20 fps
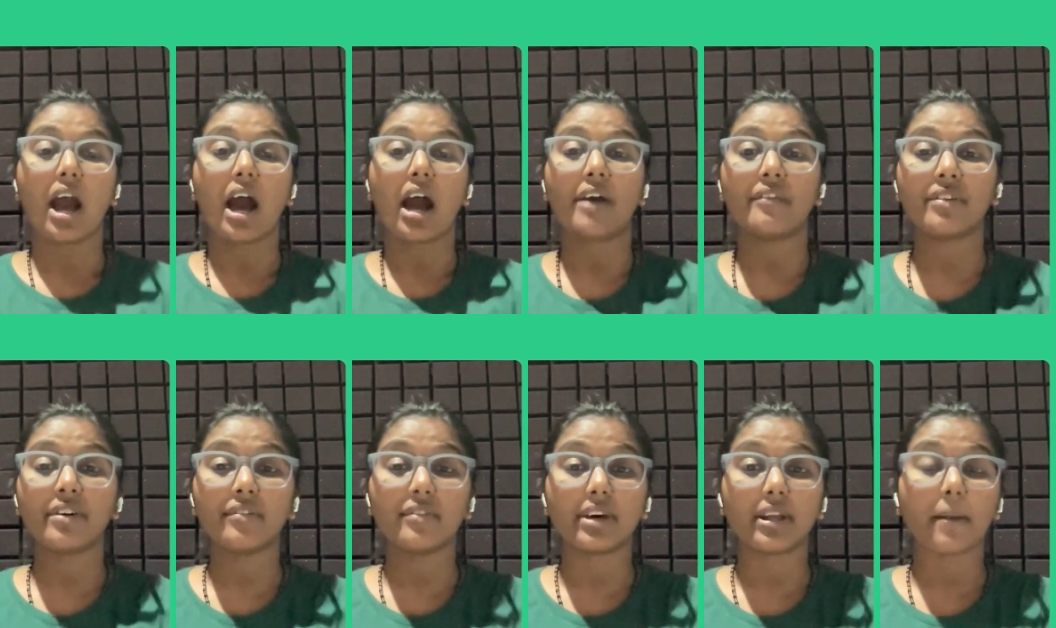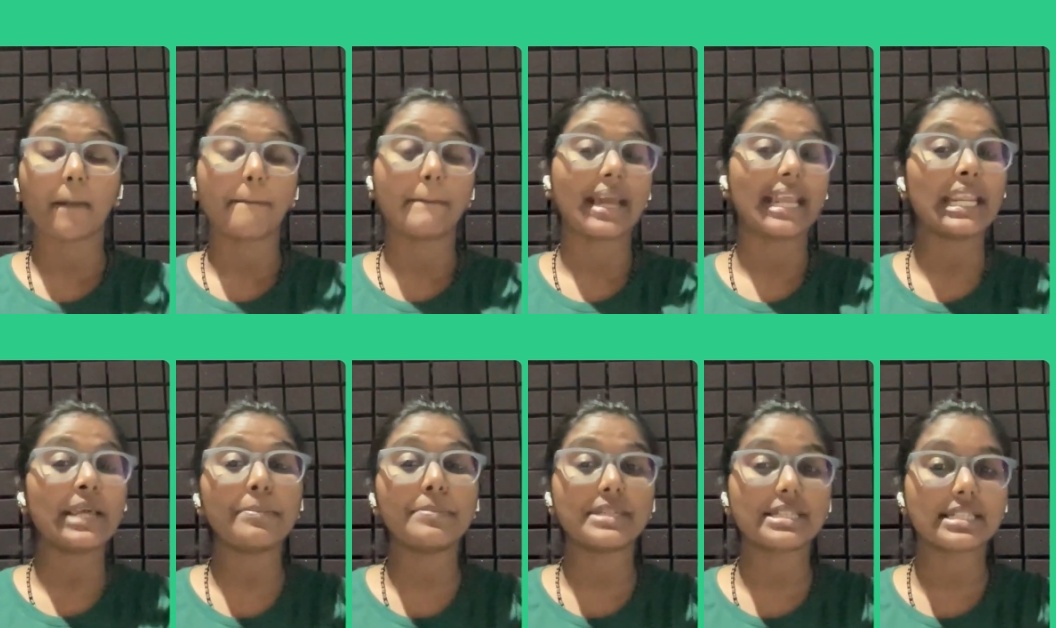However,
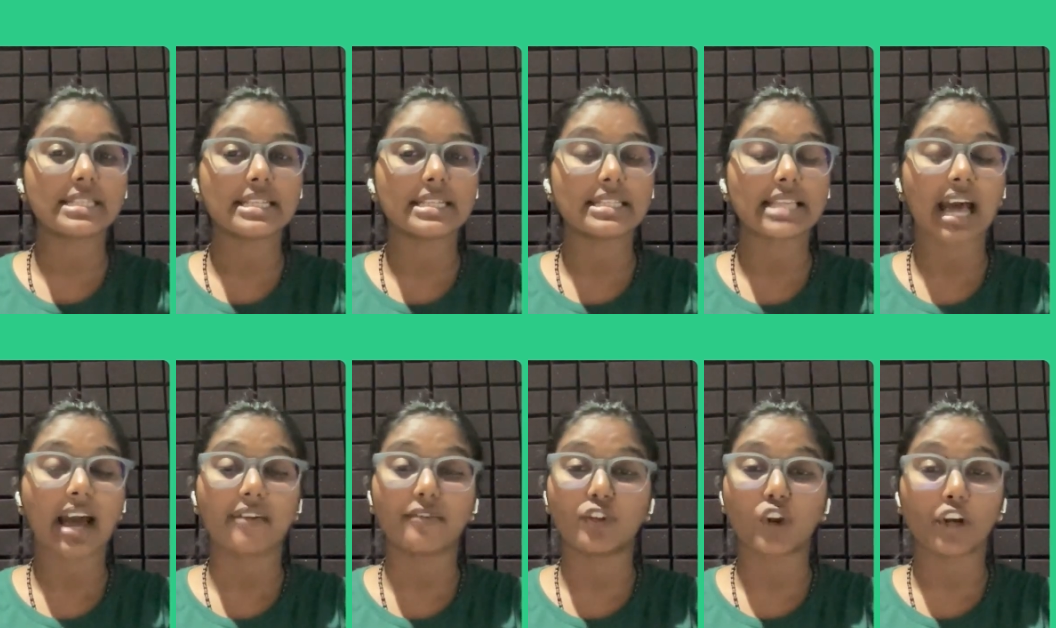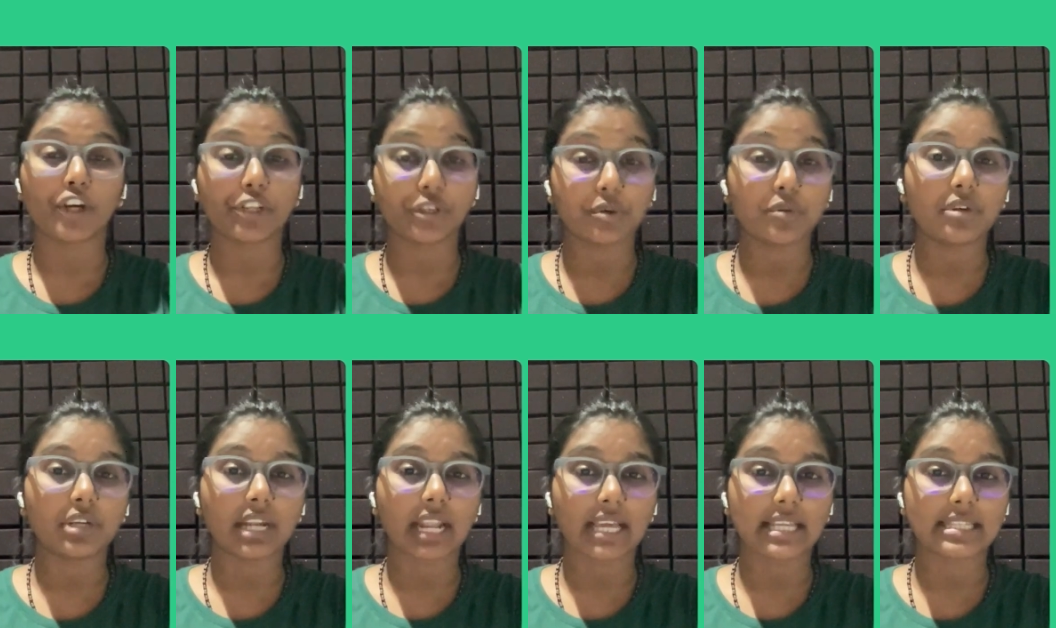many businesses have not
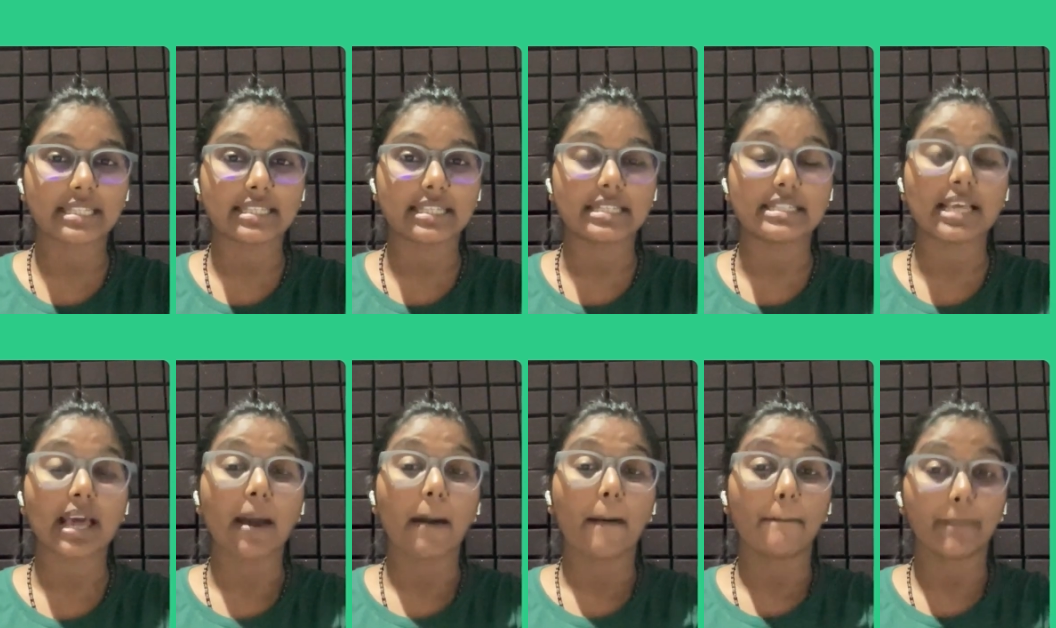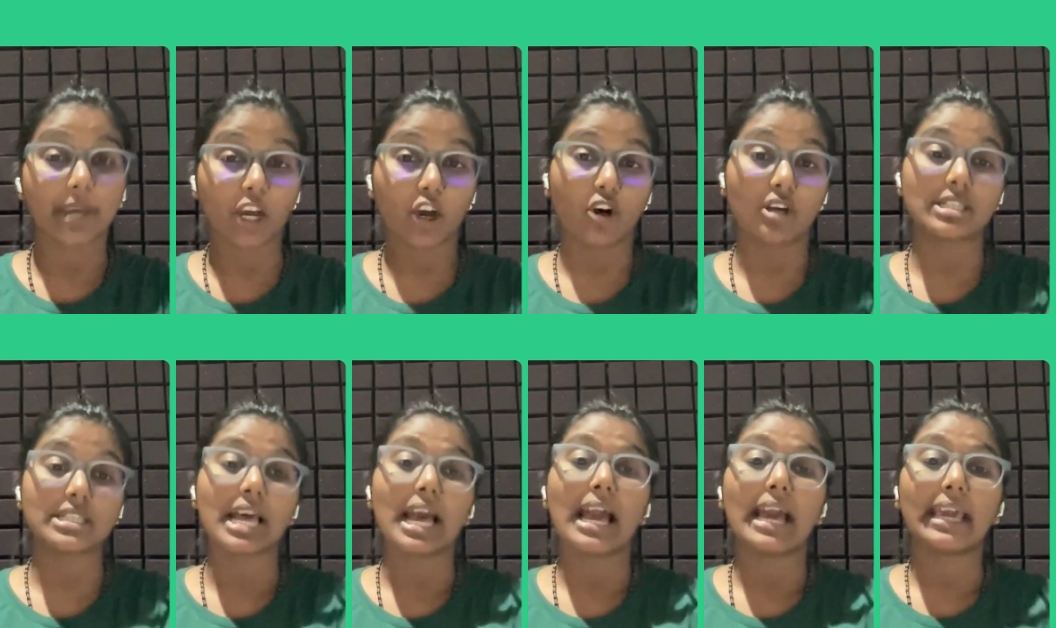utilized this because
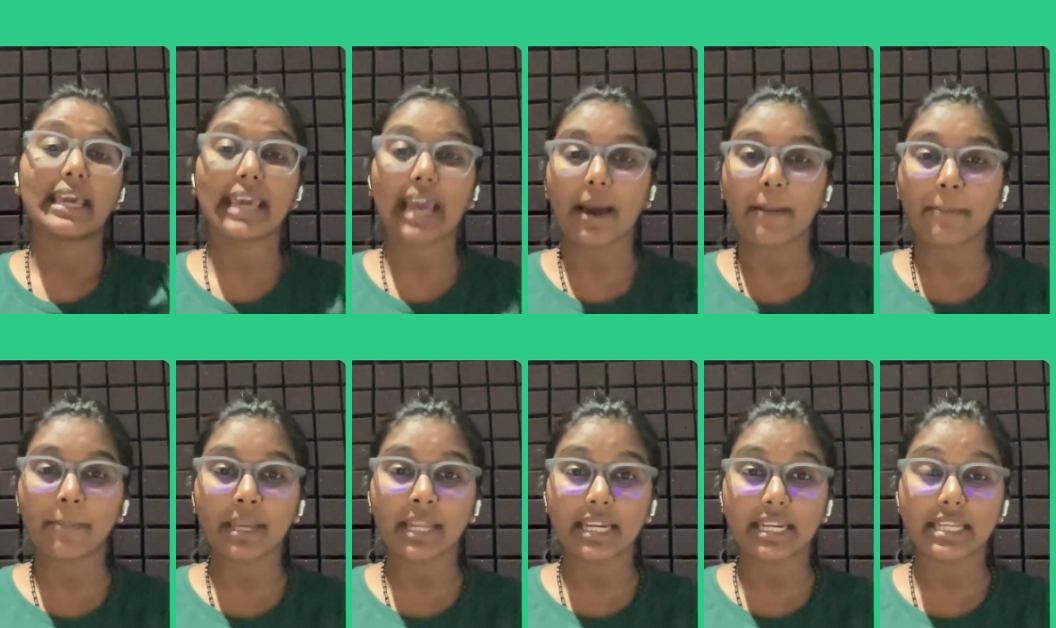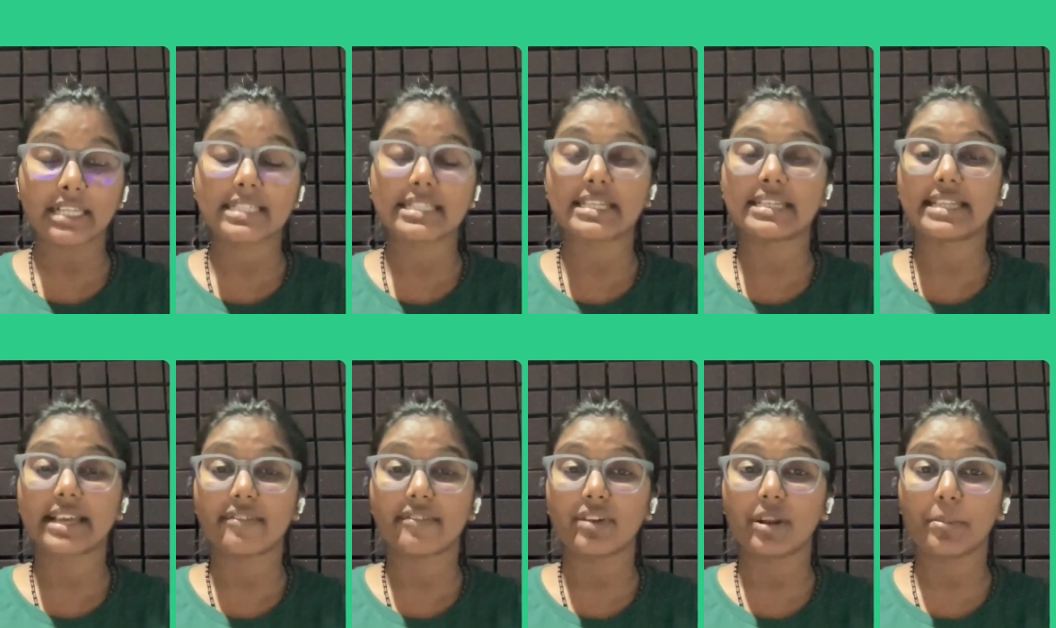CAPI needs
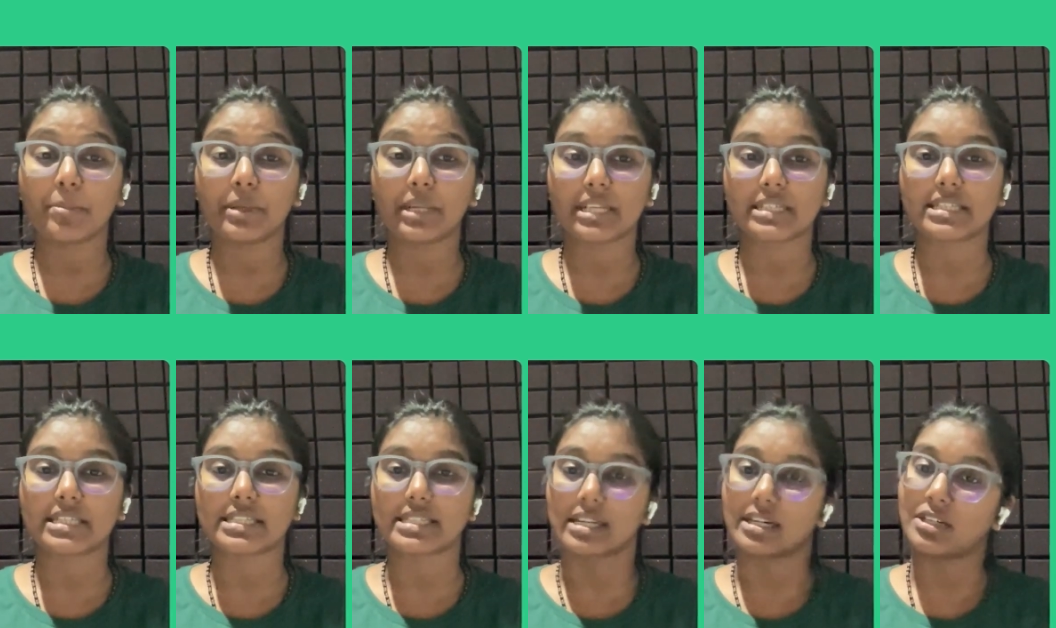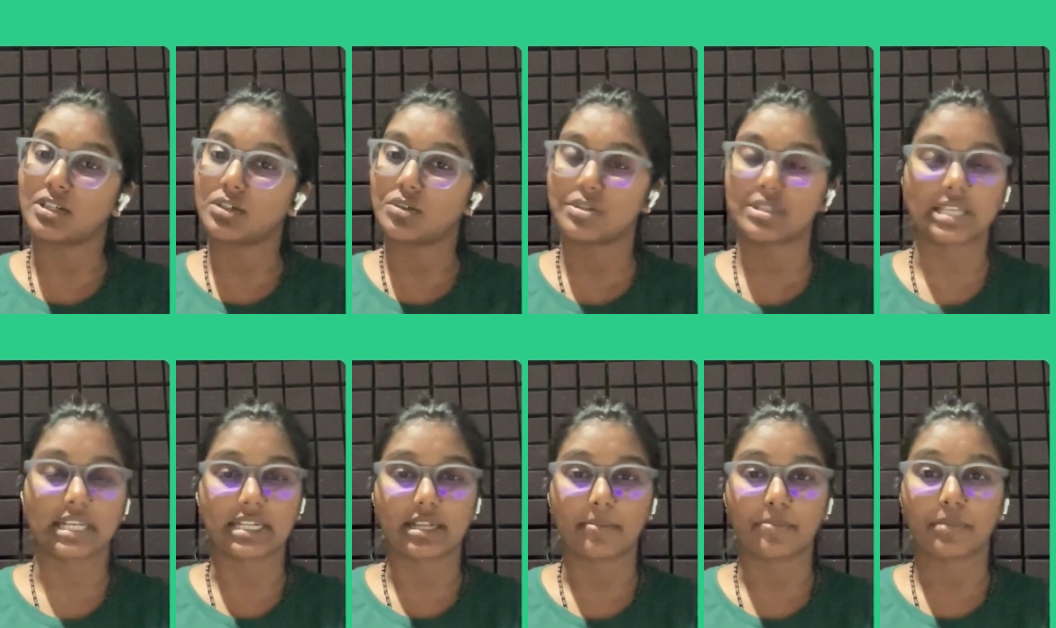developer assistant to
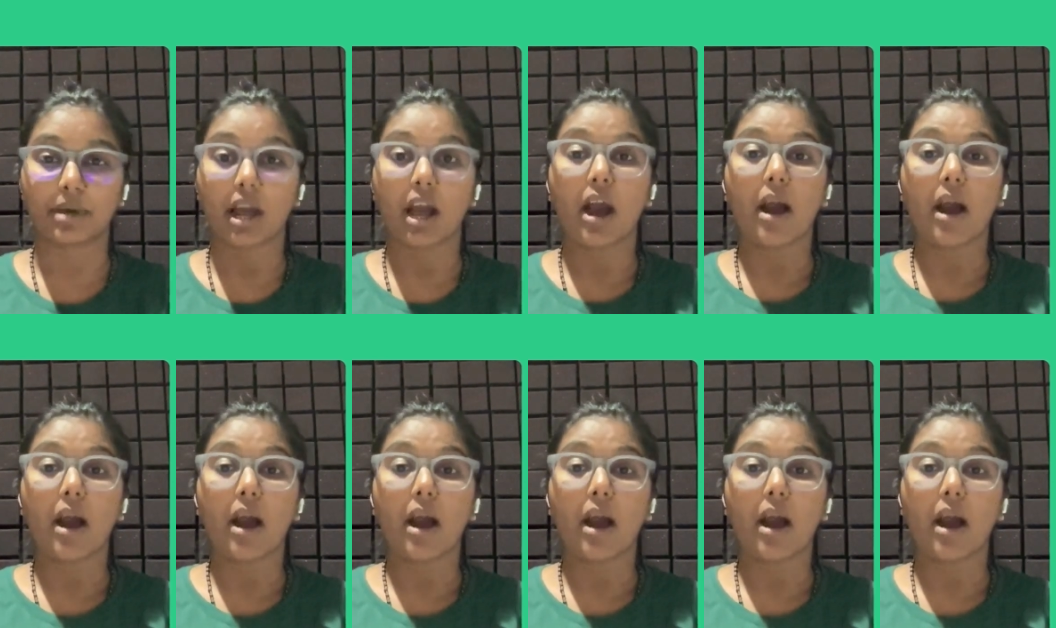set up.